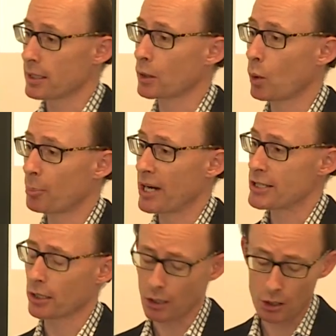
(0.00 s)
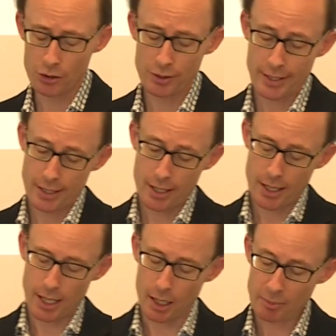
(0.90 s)
and cooperation go?
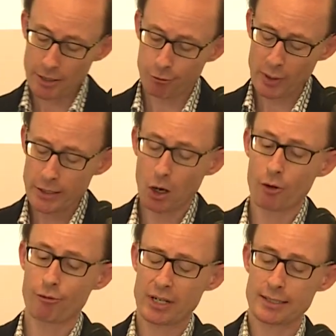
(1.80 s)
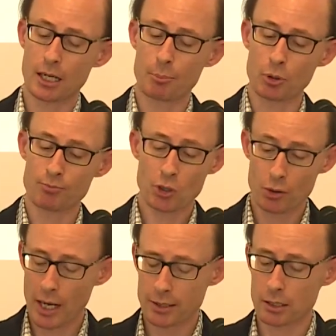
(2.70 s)
If we know, for example,
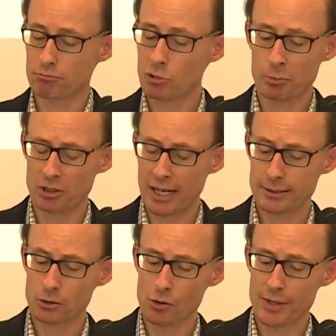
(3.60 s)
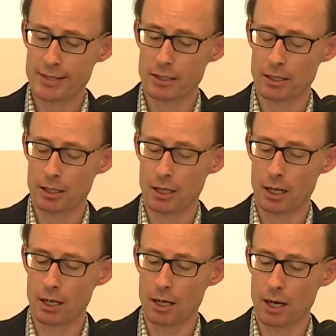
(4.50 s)
so under human rights law, there's a
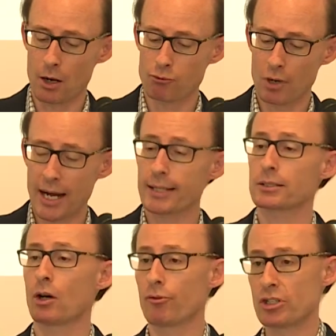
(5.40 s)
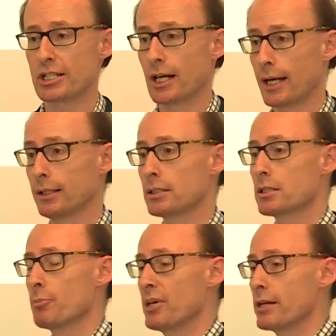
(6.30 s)
right of a child
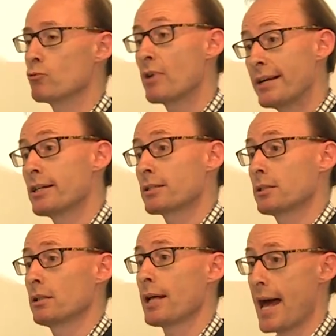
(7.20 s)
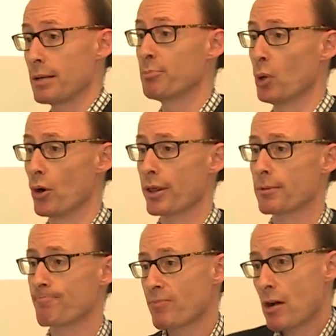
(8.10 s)
to be registered at
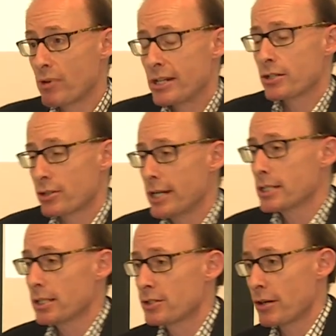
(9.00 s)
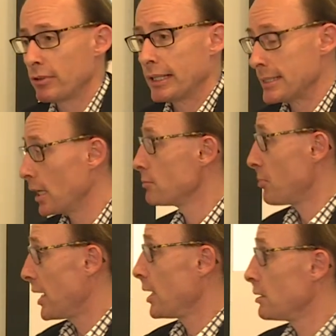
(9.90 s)
birth. That registration is generally done
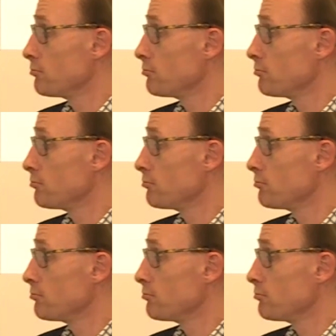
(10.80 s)
by a